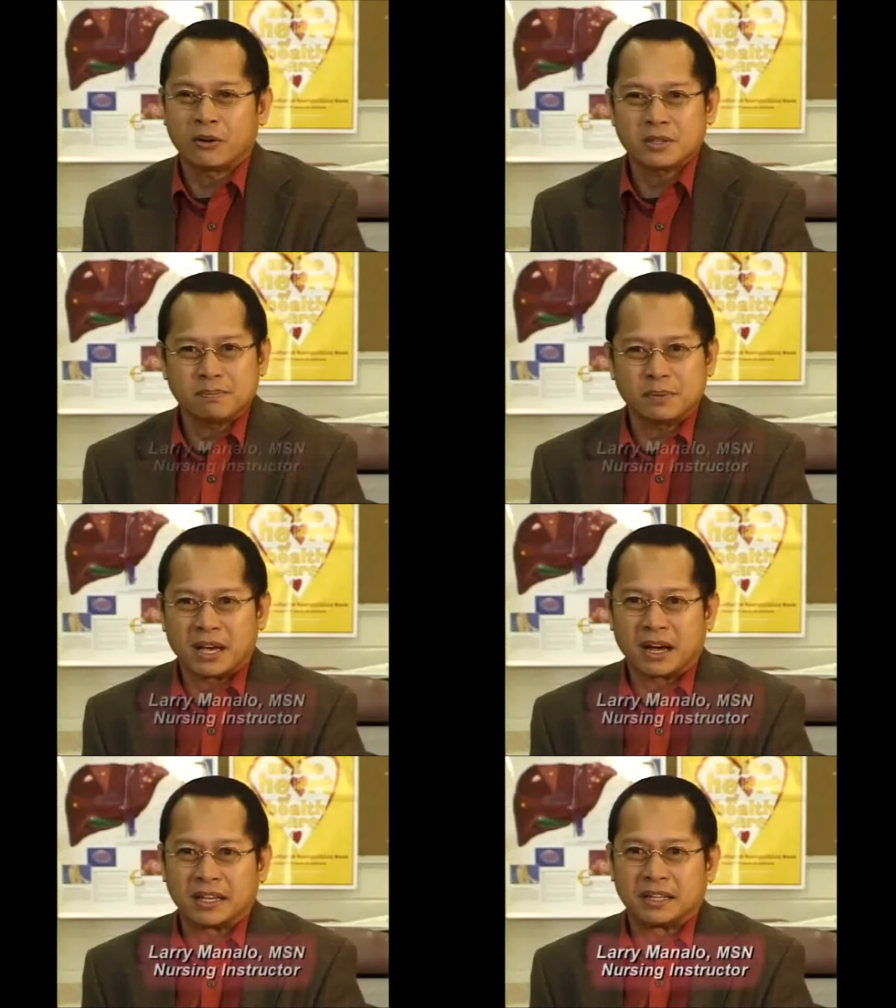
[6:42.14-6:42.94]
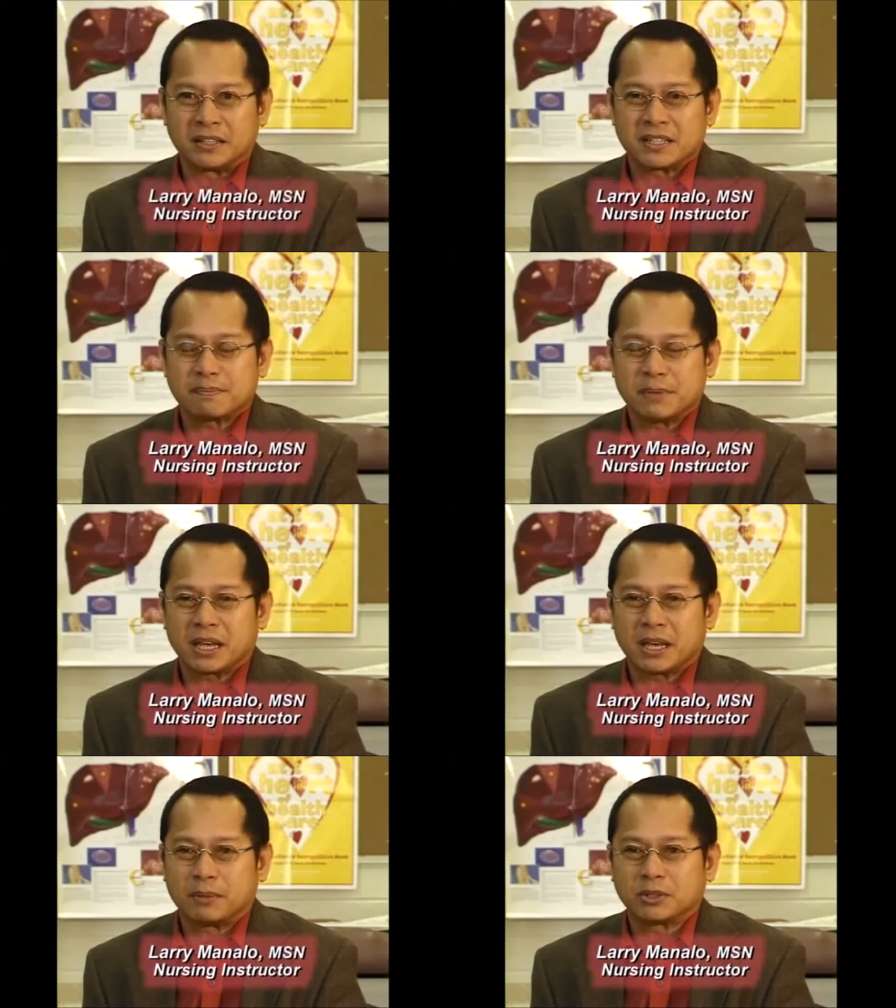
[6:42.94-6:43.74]
goes beyond just
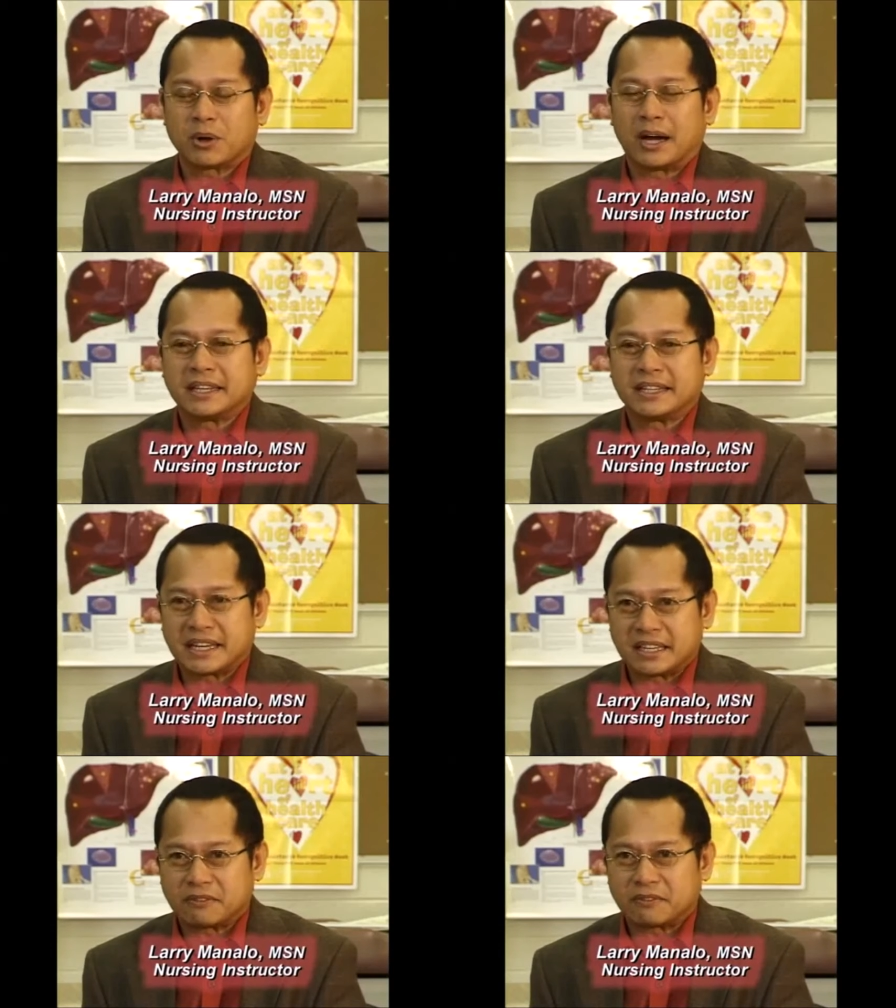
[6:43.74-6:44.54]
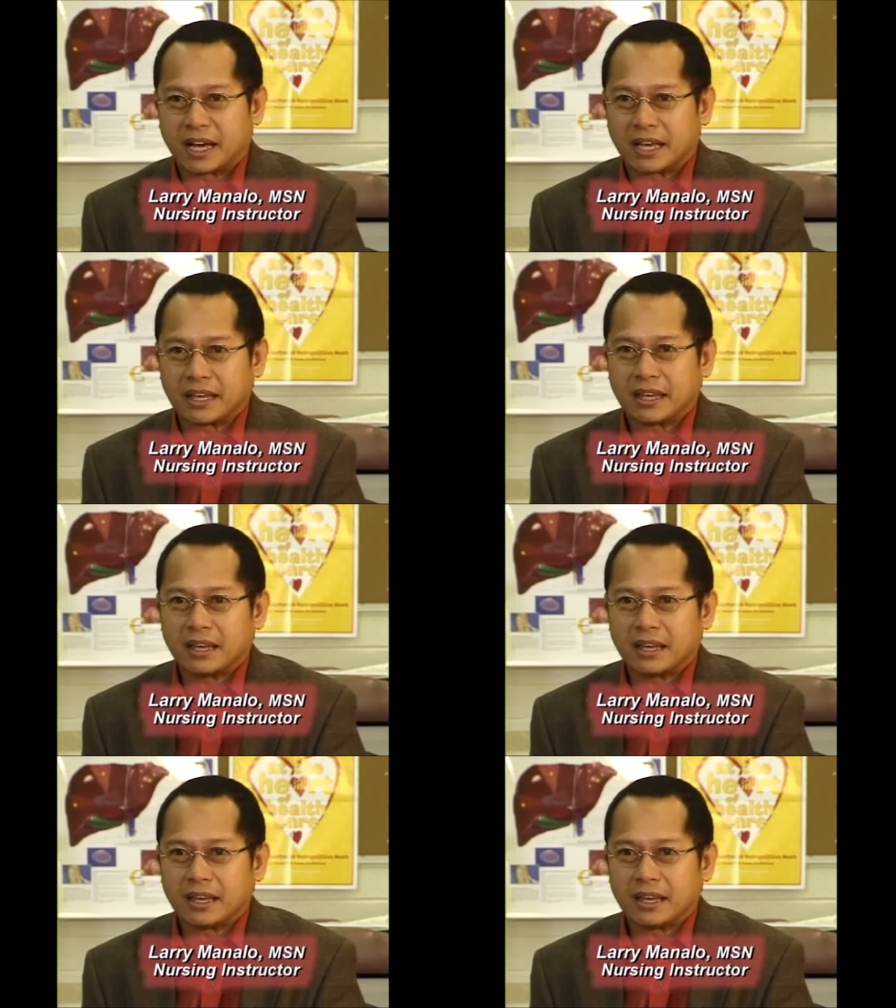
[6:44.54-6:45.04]
being able to identify